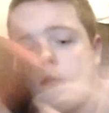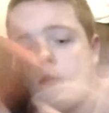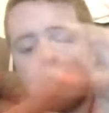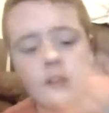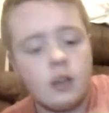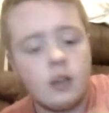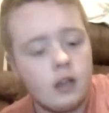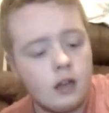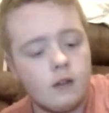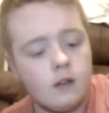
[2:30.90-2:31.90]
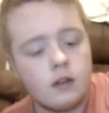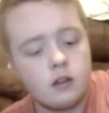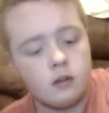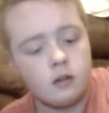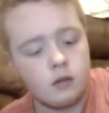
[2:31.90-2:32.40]
thinly, and eventually
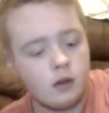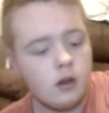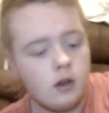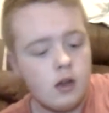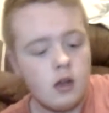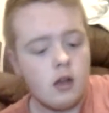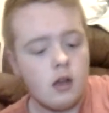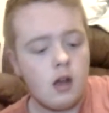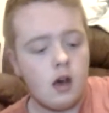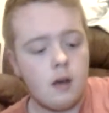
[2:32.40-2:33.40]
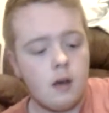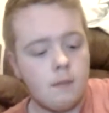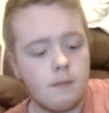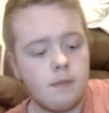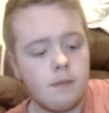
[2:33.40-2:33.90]
you'll do it. Um,
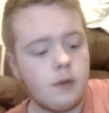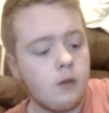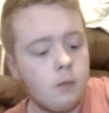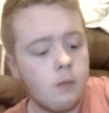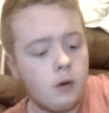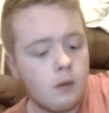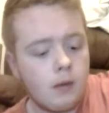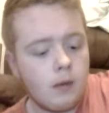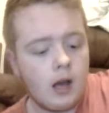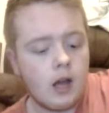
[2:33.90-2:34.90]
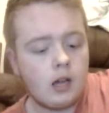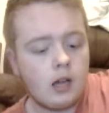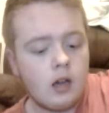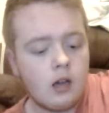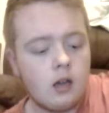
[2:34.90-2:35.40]
if you pull it back,
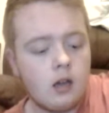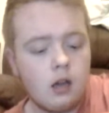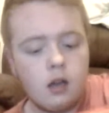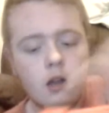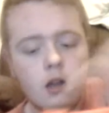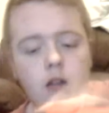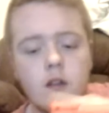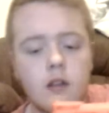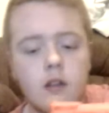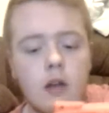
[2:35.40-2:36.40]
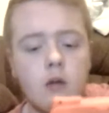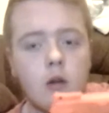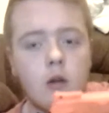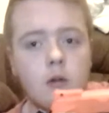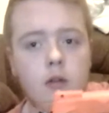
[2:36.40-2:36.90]
that will
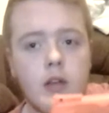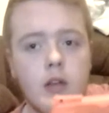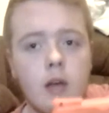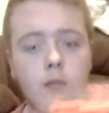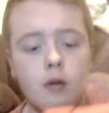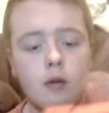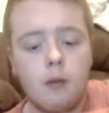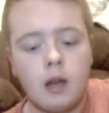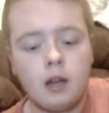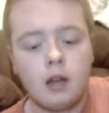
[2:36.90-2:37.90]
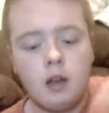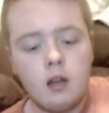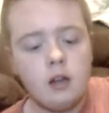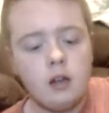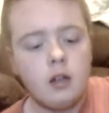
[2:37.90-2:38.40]
lock the hammer will lock back,
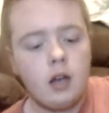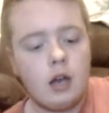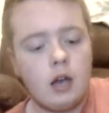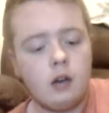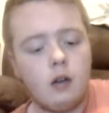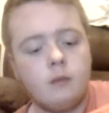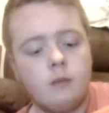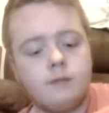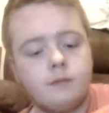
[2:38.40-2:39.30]
and um,